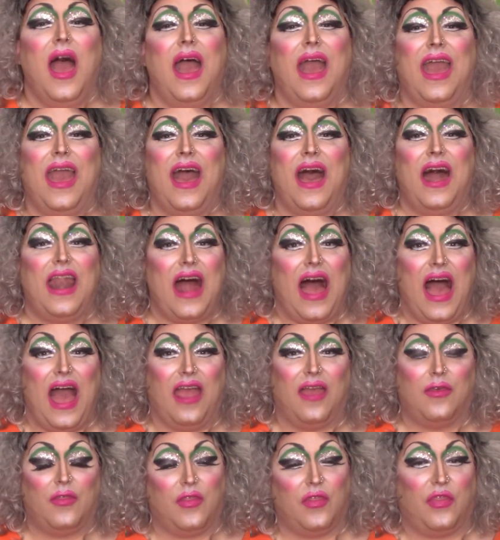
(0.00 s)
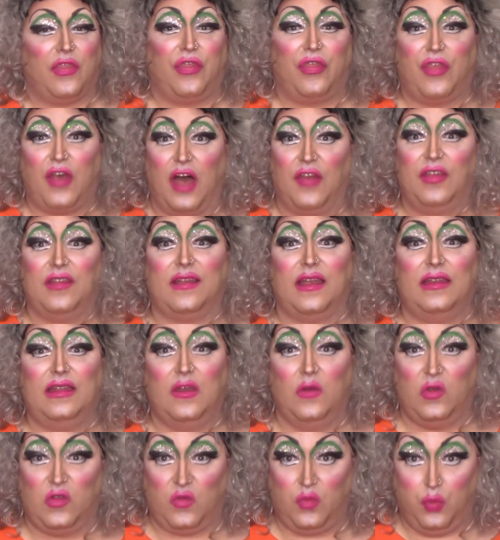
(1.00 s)
And I thought this
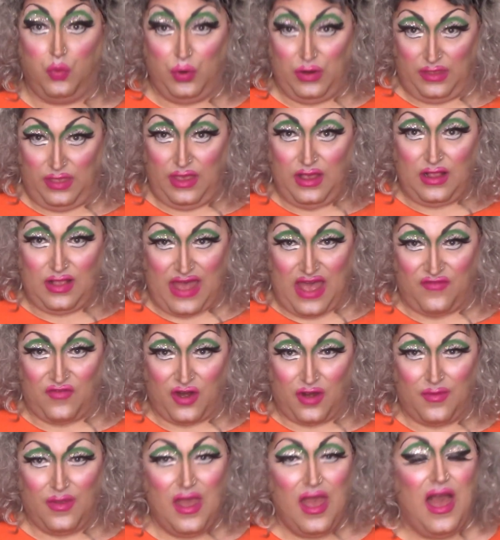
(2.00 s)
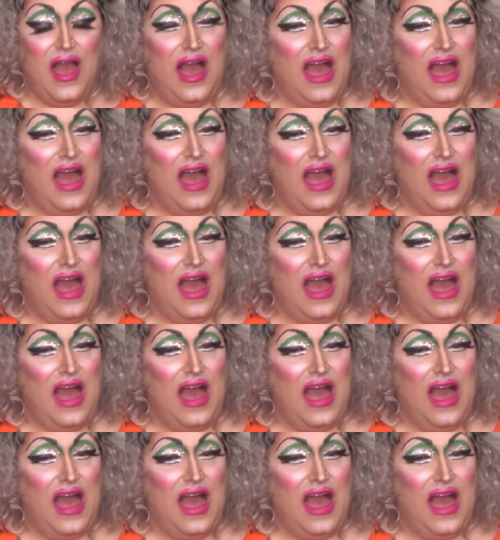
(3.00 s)
idea was really clever.